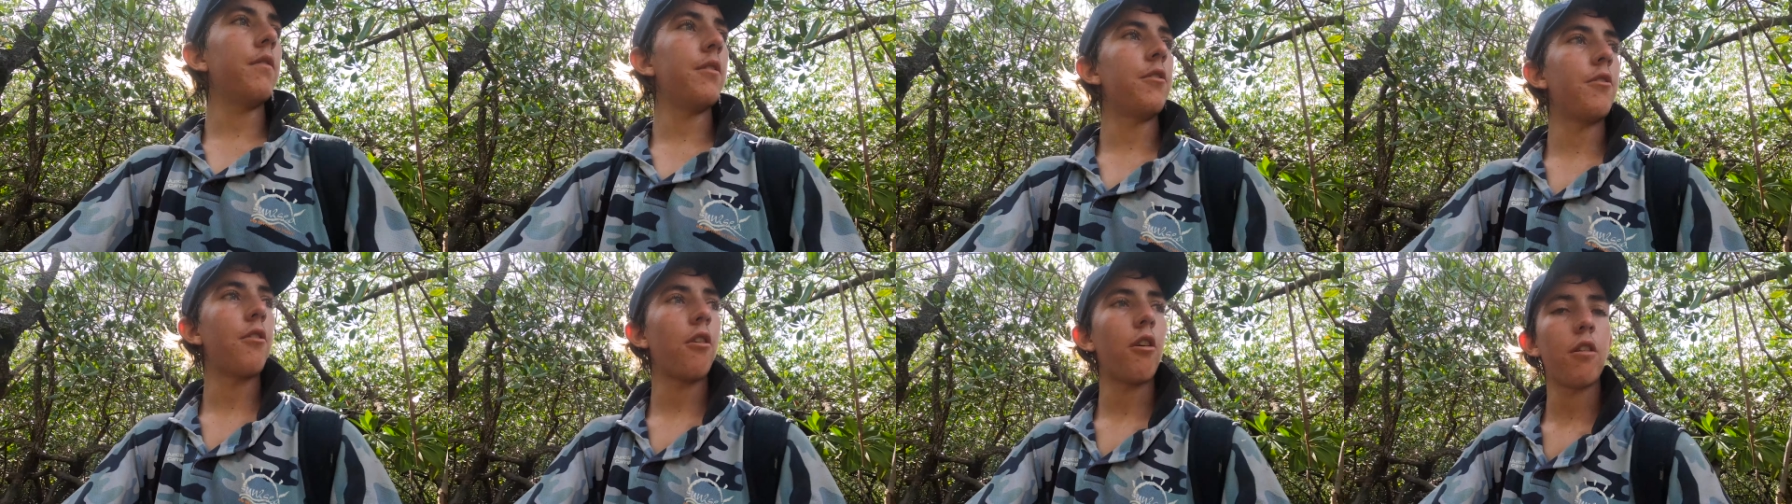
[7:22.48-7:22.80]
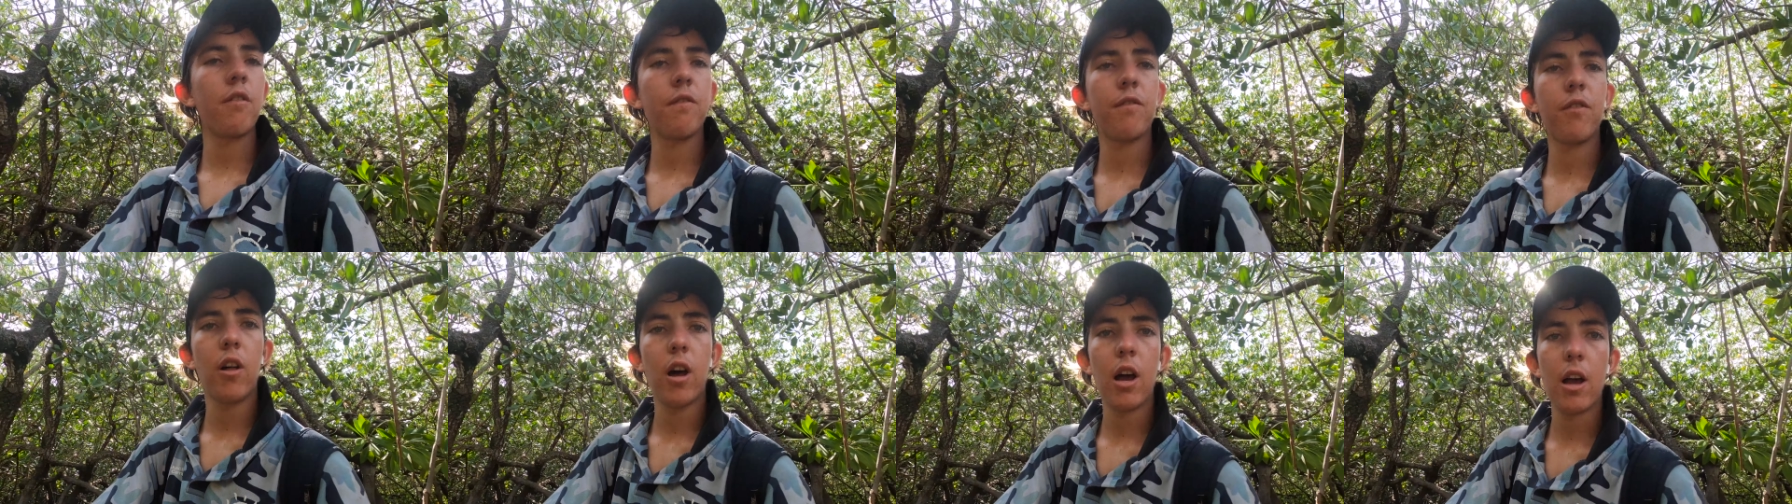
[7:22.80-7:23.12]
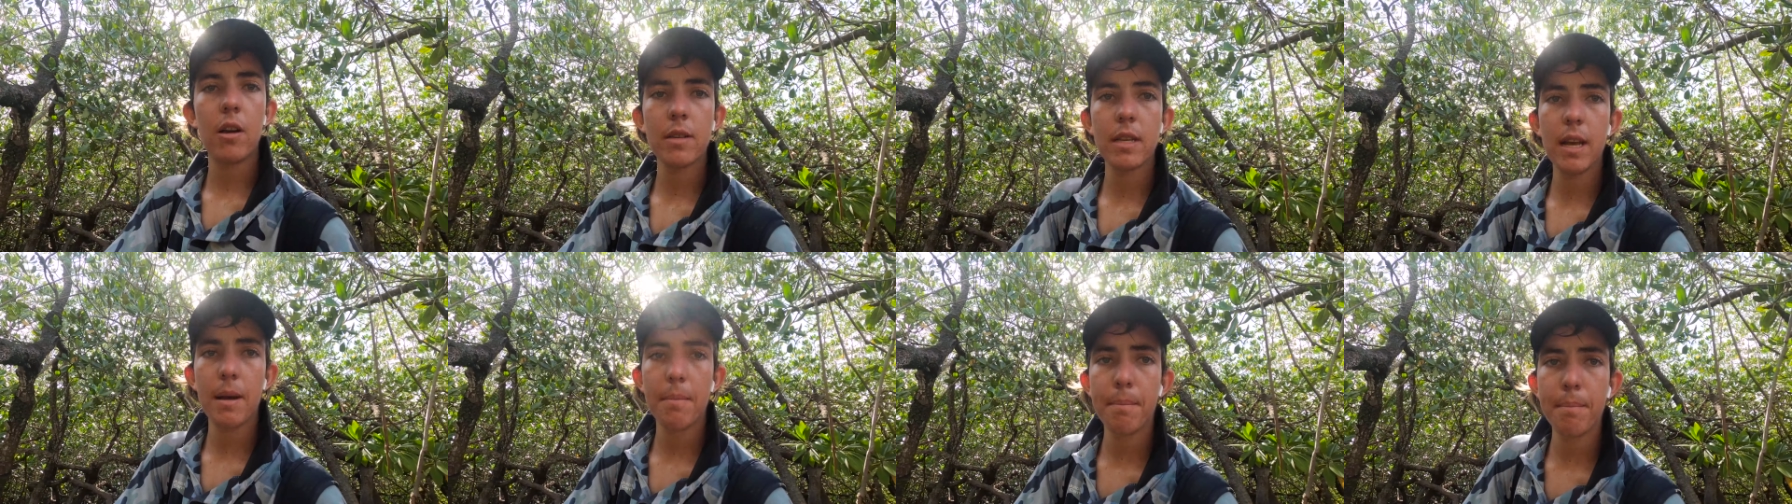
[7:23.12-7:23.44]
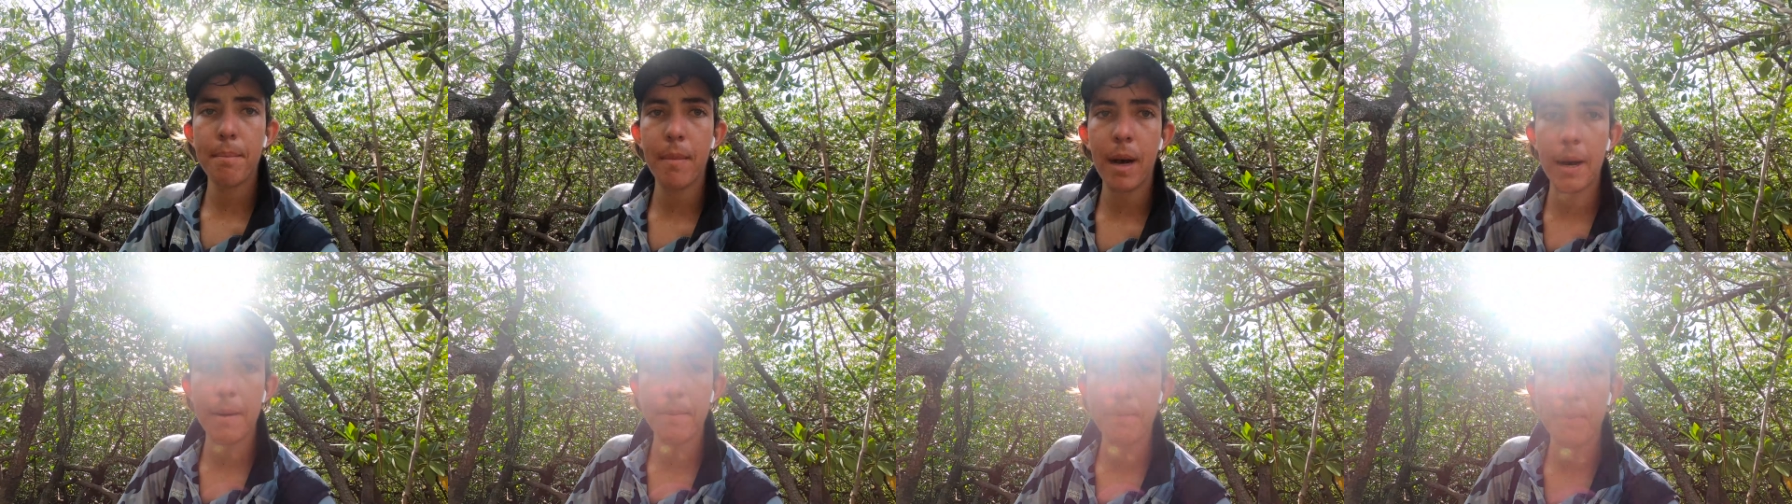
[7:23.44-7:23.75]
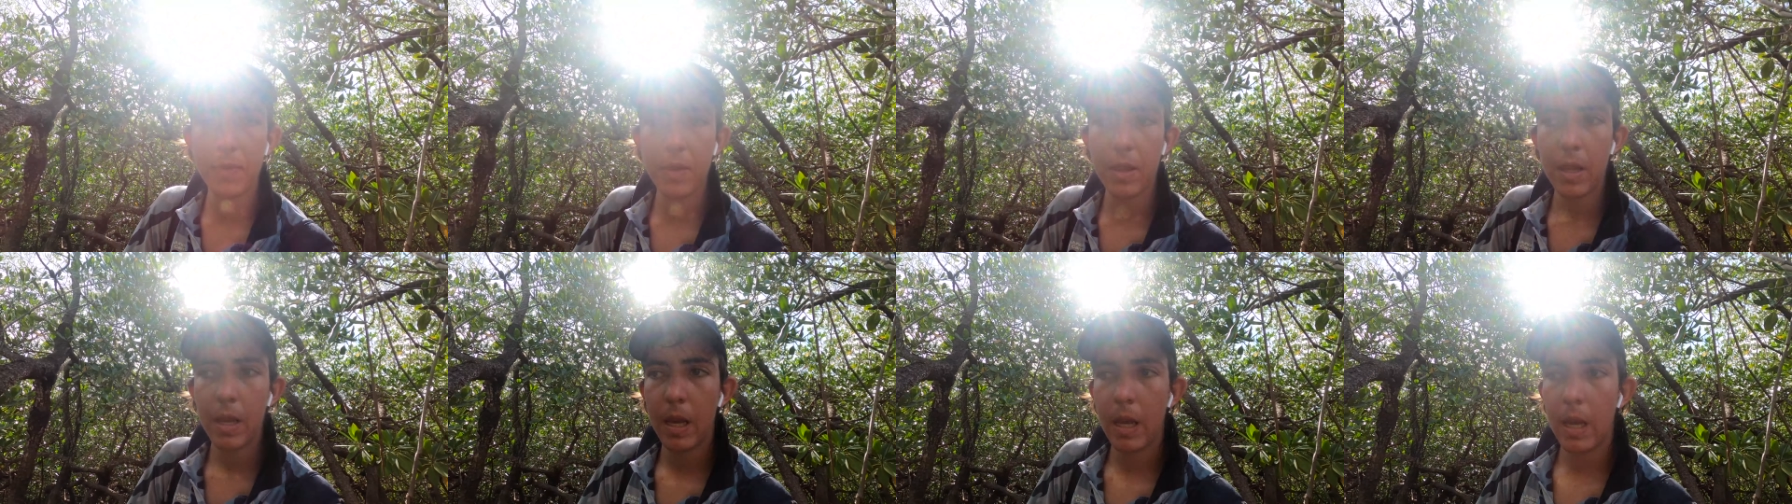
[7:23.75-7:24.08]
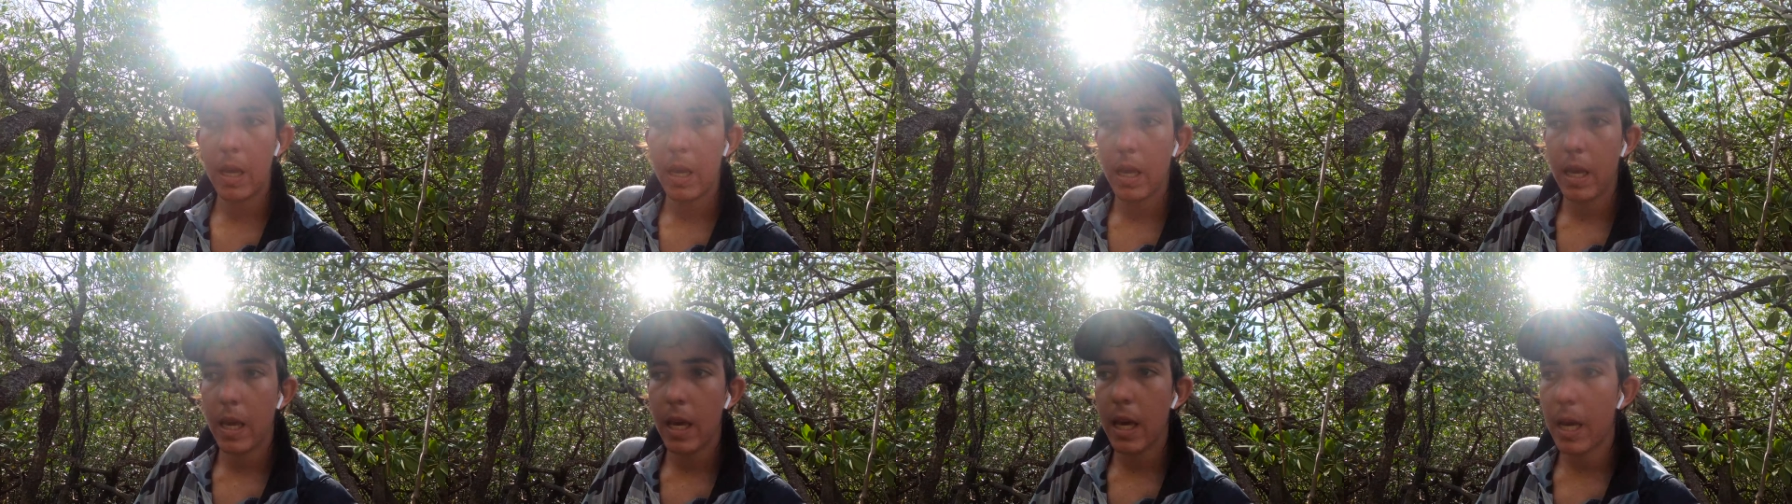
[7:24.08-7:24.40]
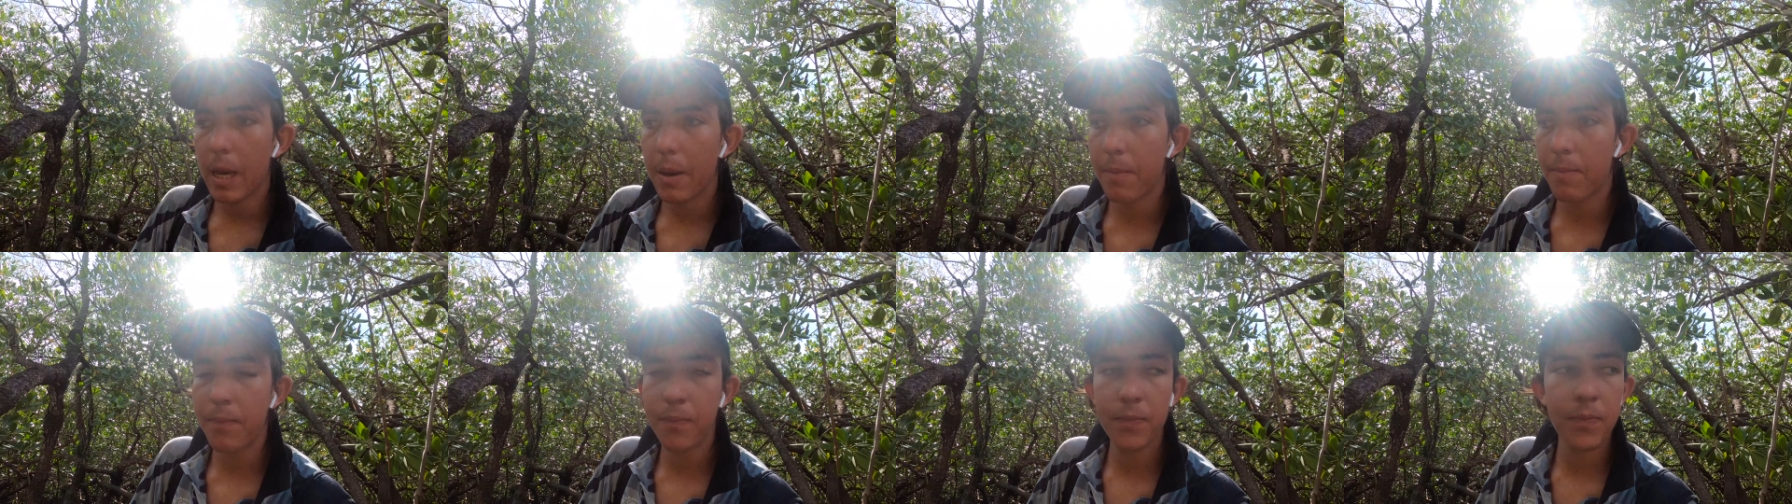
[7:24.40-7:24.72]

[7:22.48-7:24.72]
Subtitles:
the drone a fly or something. But yeah,